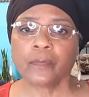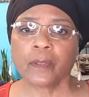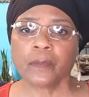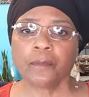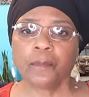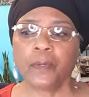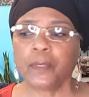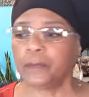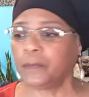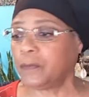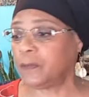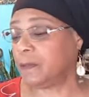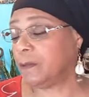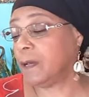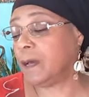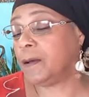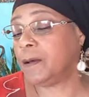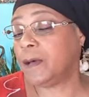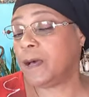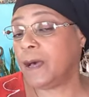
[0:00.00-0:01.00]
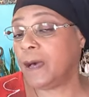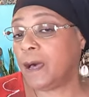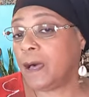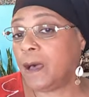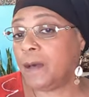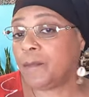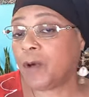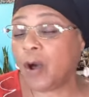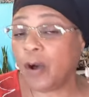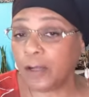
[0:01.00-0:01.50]
But
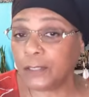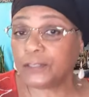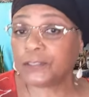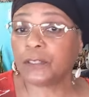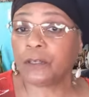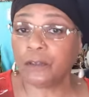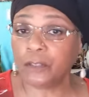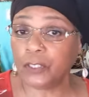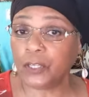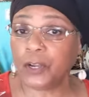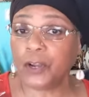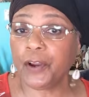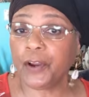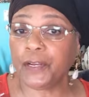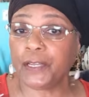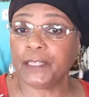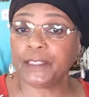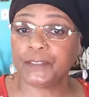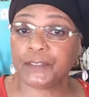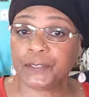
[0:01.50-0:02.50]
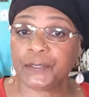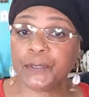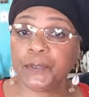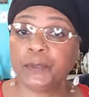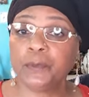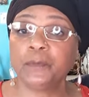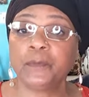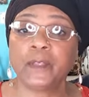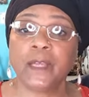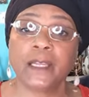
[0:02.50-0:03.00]
I'm also learning,
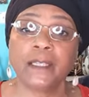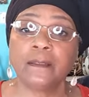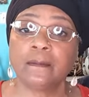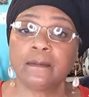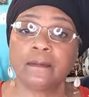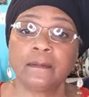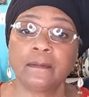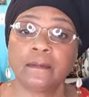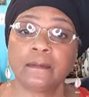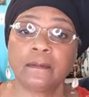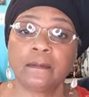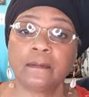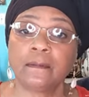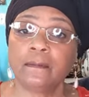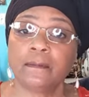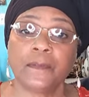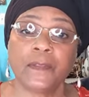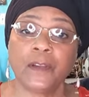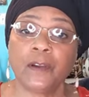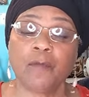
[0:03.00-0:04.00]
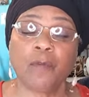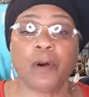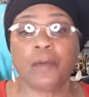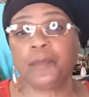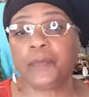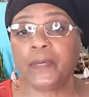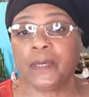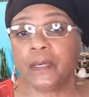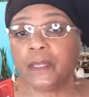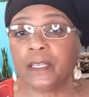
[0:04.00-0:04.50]
too, that there won't
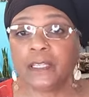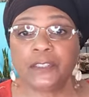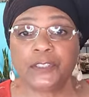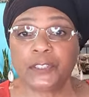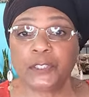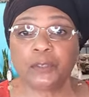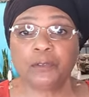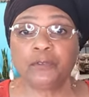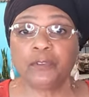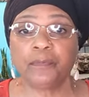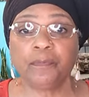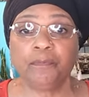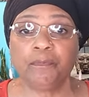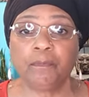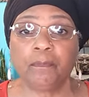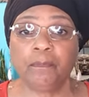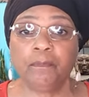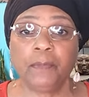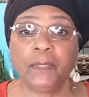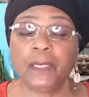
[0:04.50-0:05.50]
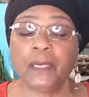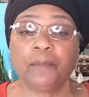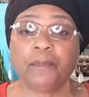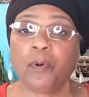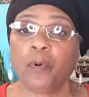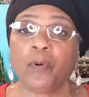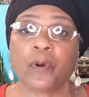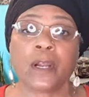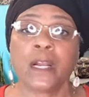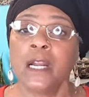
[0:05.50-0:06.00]
be any children being
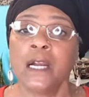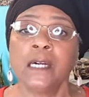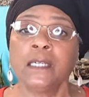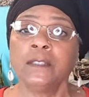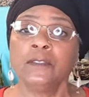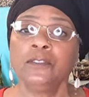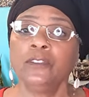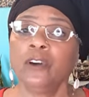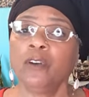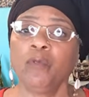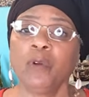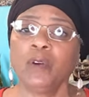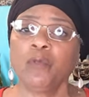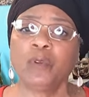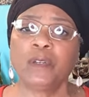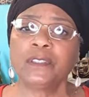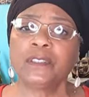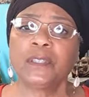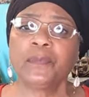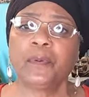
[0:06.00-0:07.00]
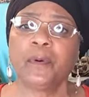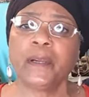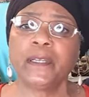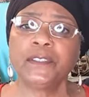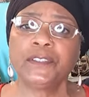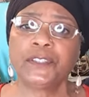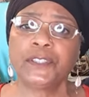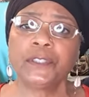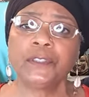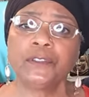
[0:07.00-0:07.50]
born. No one wants to
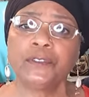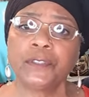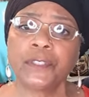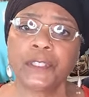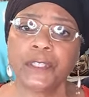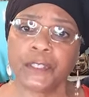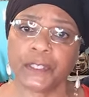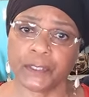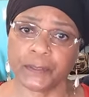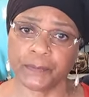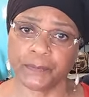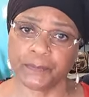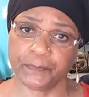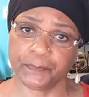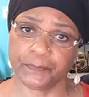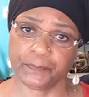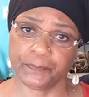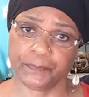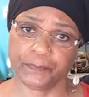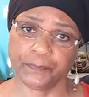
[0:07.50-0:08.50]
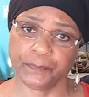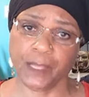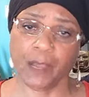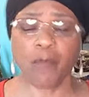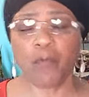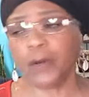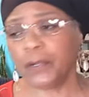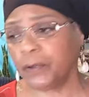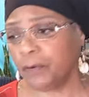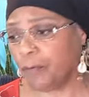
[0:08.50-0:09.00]
bring children here. I
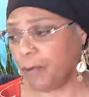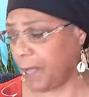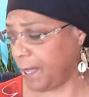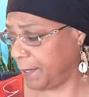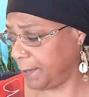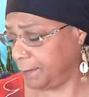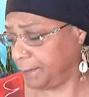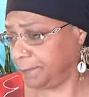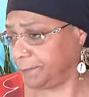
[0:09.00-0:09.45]
wonder why.